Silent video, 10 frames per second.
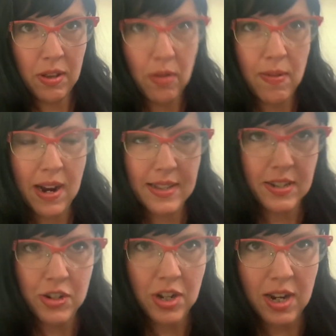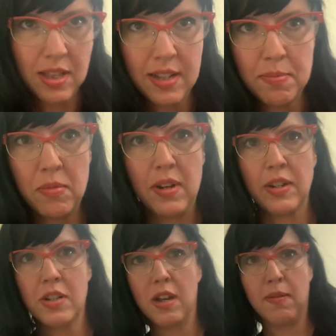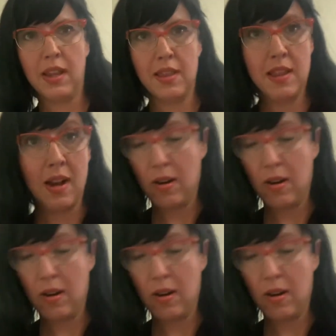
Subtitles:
rise and shine this morning, shall we? There,